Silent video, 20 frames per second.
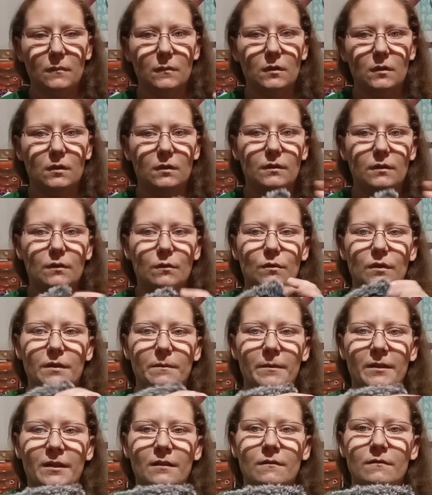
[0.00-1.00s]

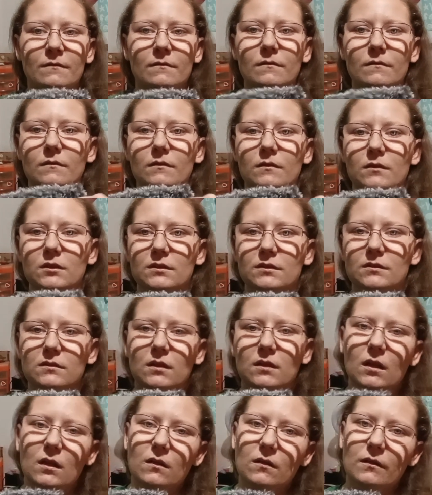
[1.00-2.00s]
ribbing is
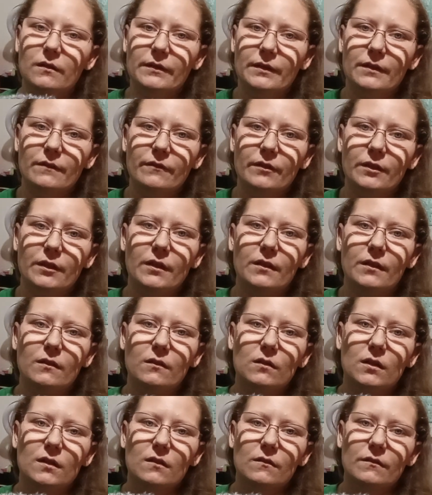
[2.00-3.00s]
not on that video,
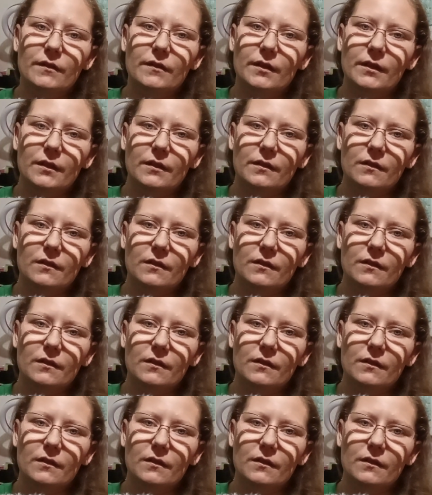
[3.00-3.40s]
I don't think.